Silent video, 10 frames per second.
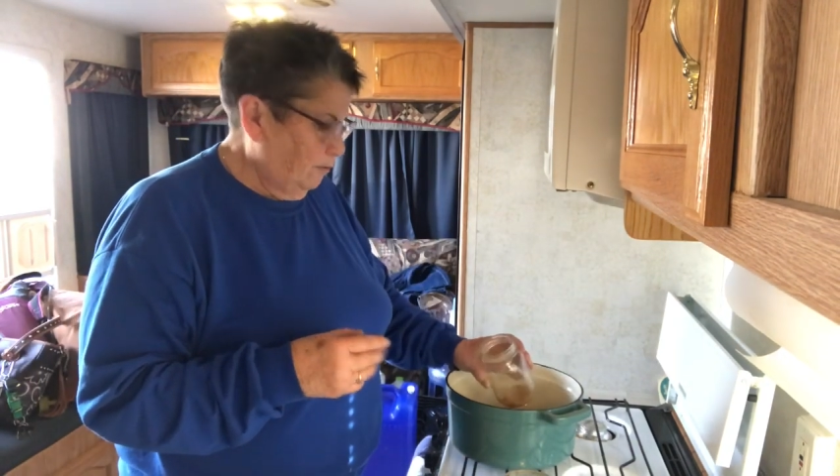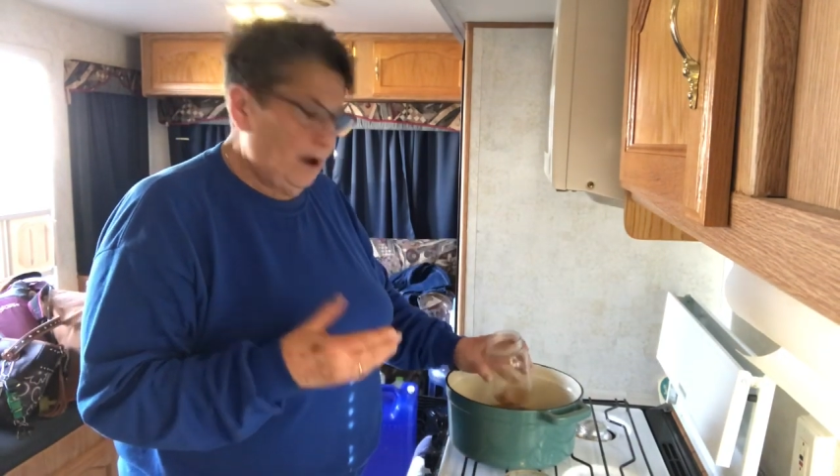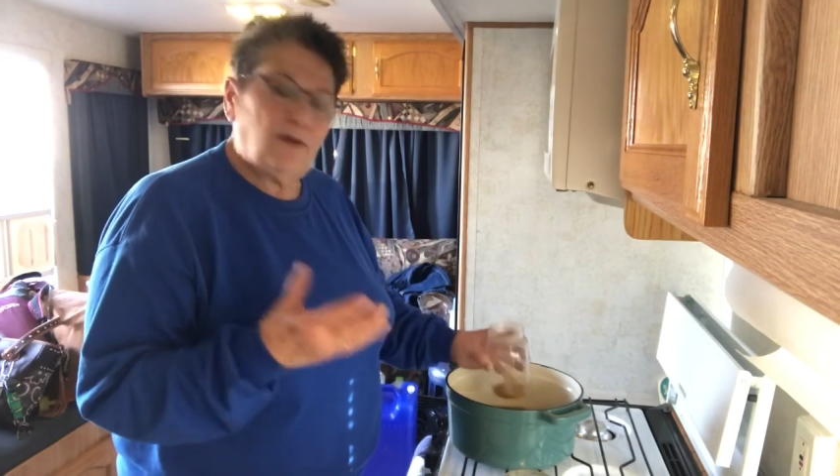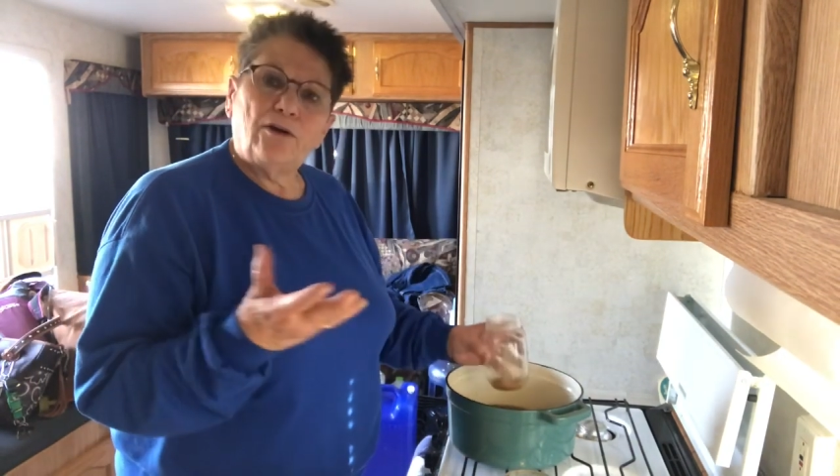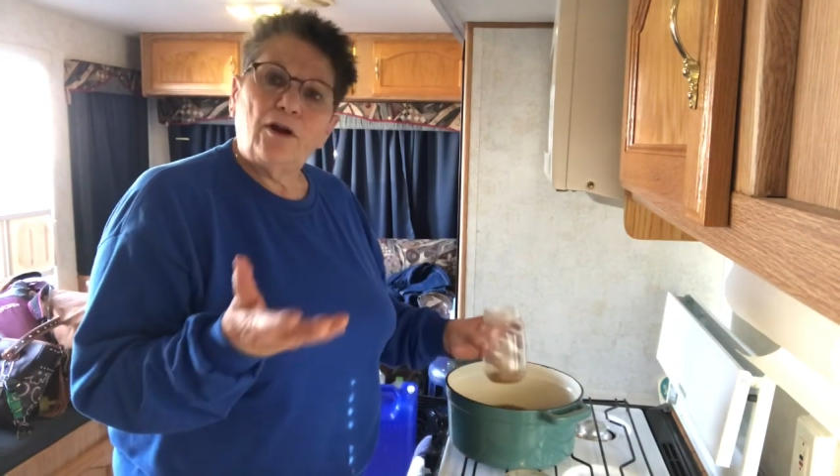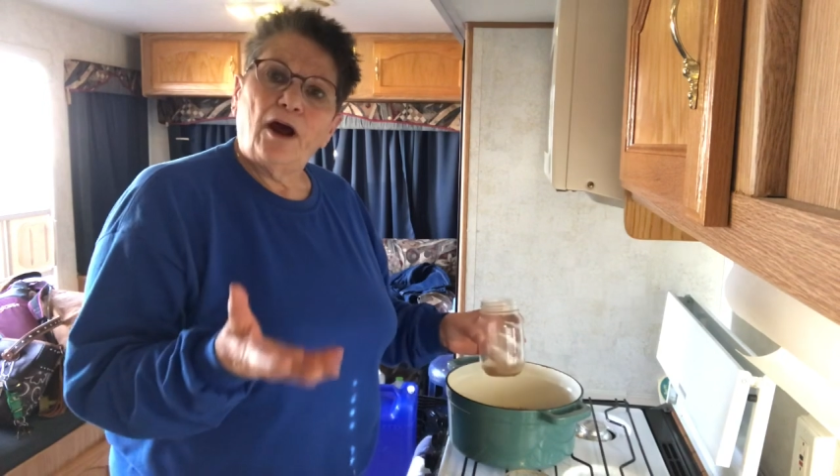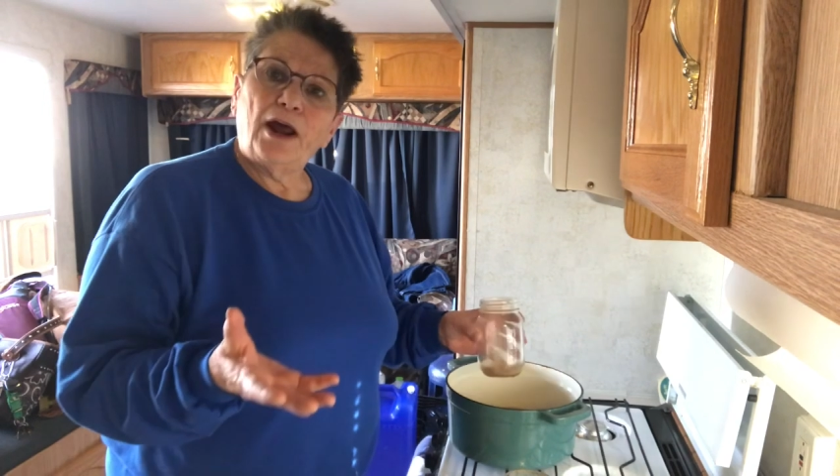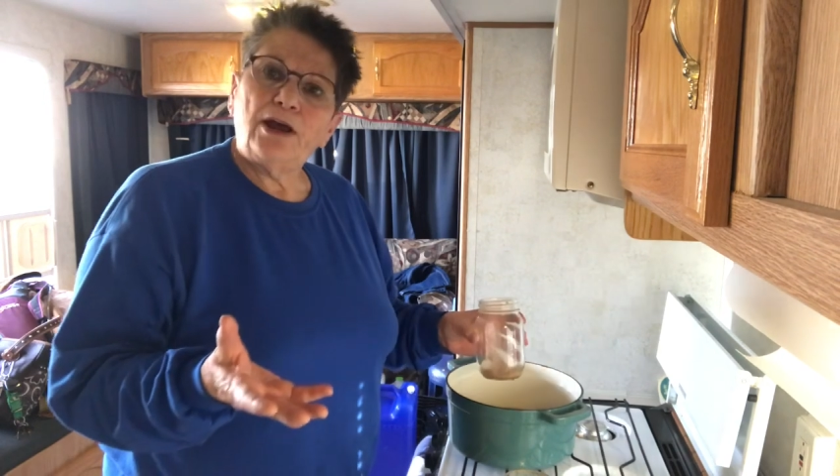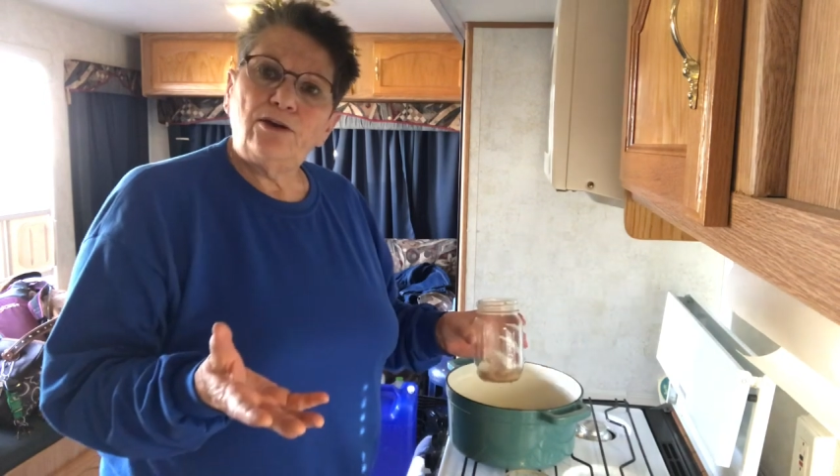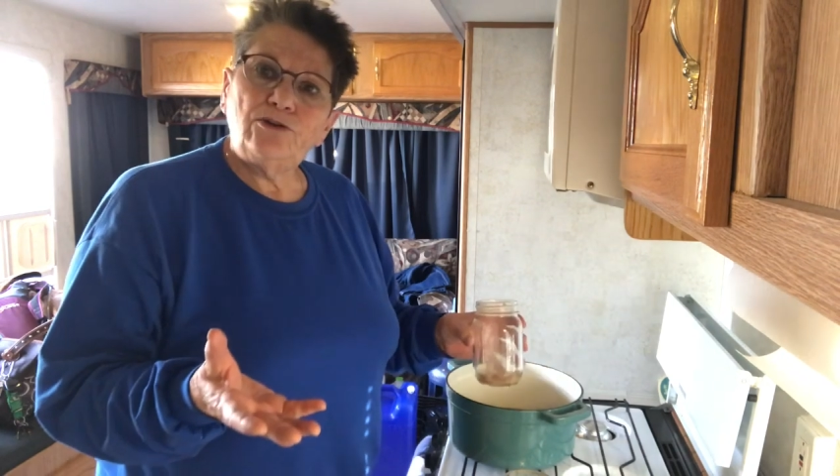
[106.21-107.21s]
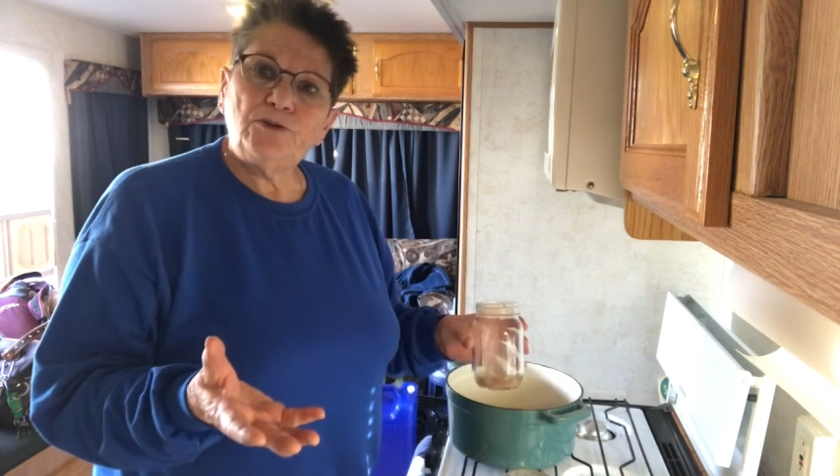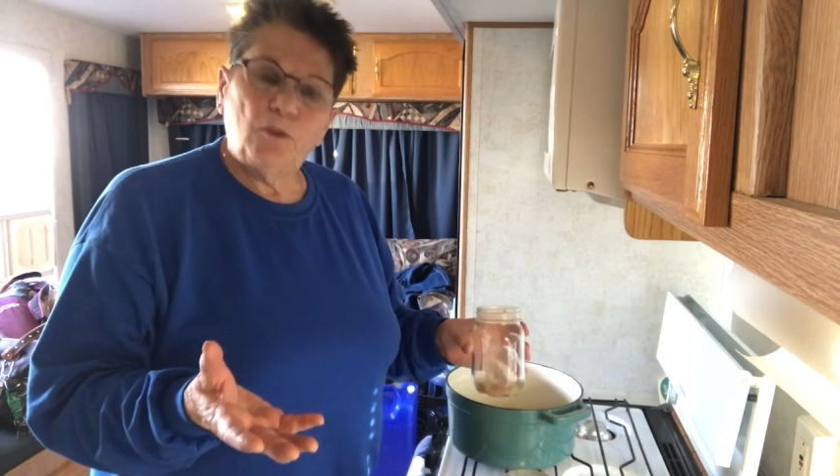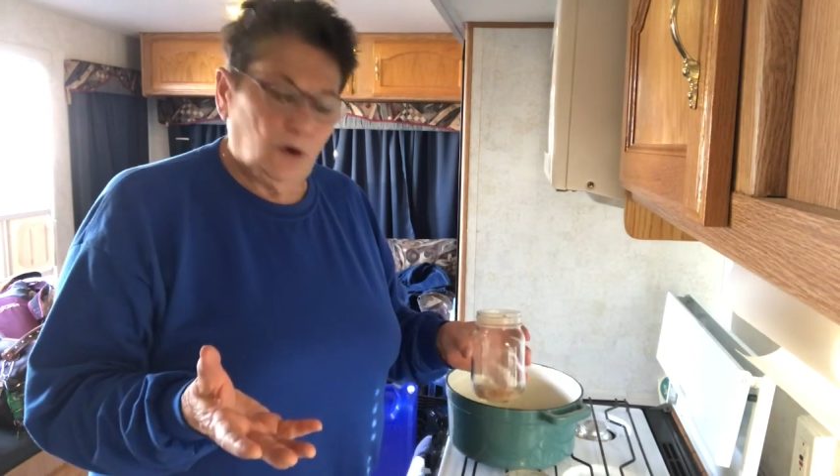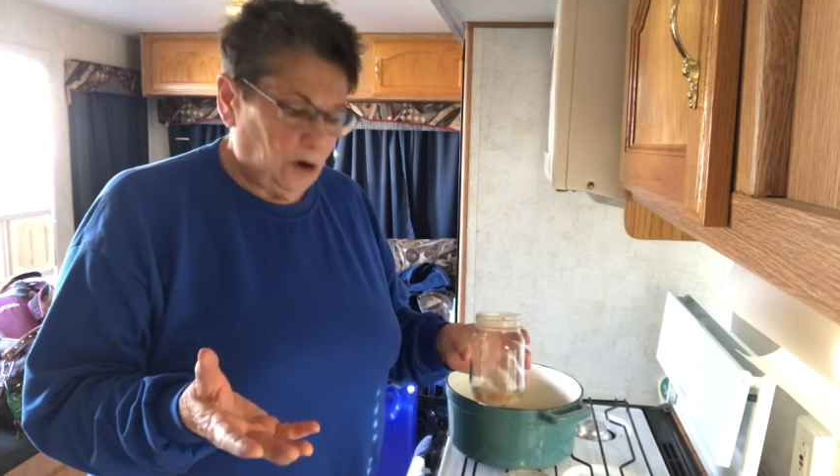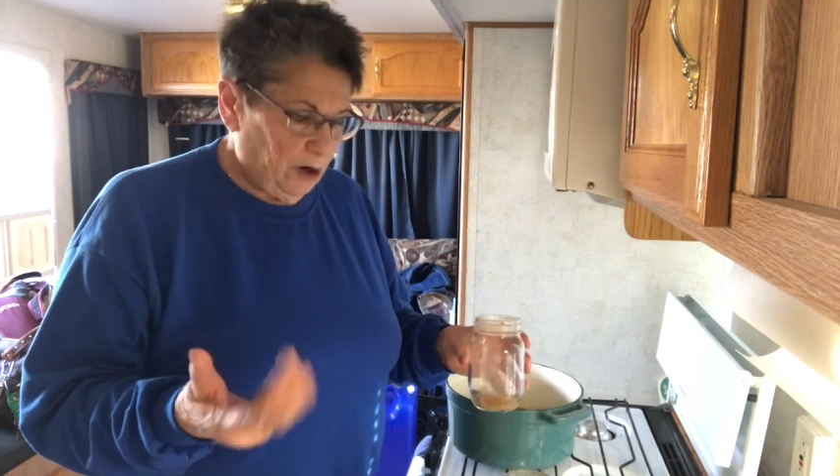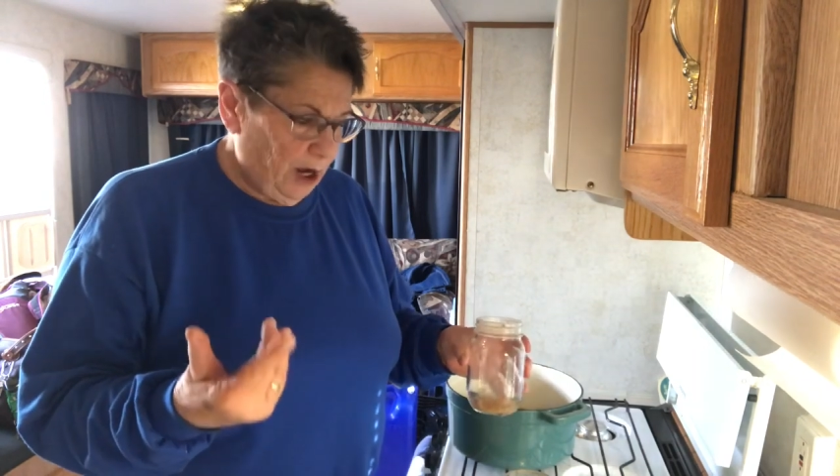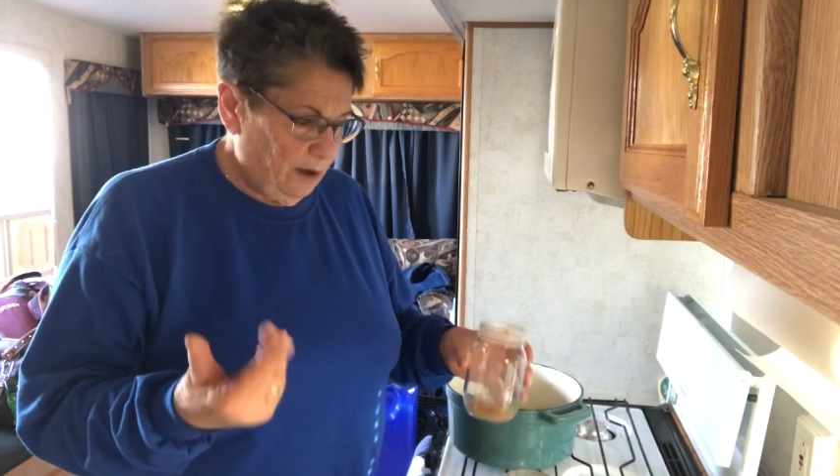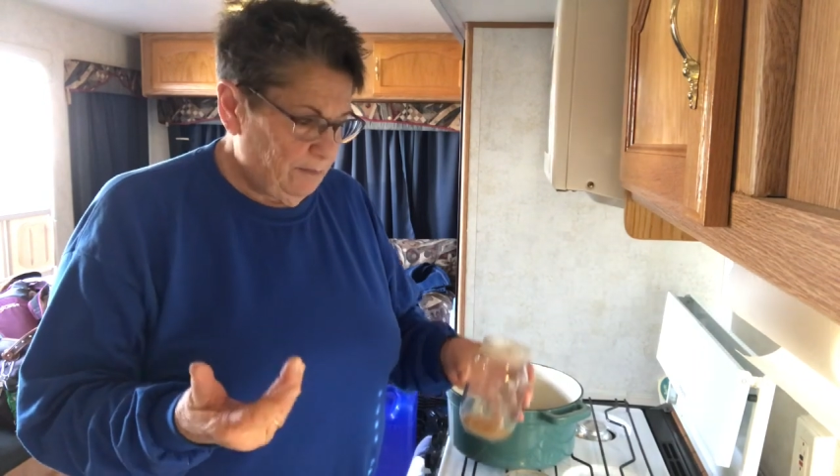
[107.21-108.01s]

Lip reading: whether or not I use more